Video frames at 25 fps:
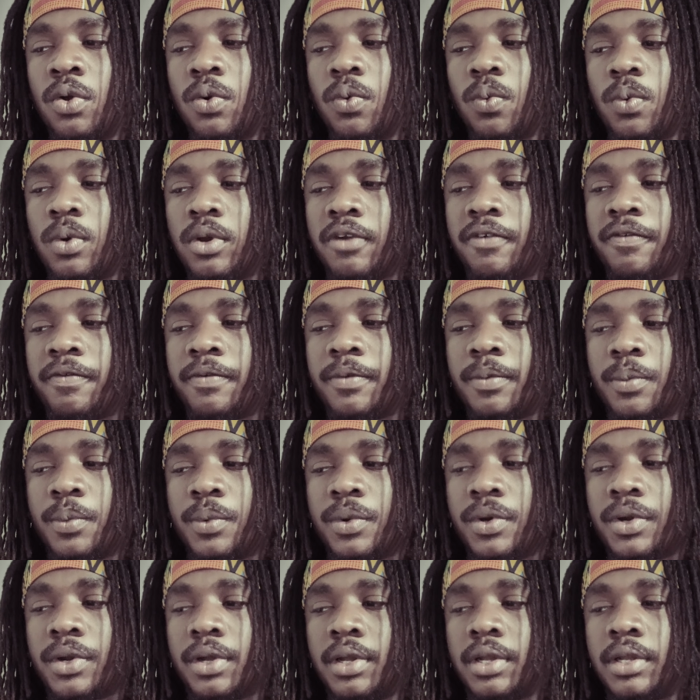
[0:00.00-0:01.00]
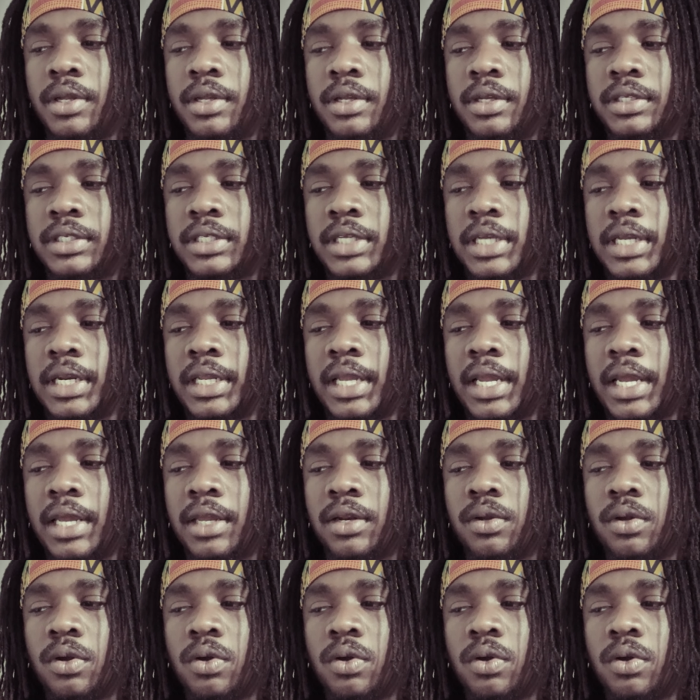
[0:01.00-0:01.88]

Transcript: one of them said again,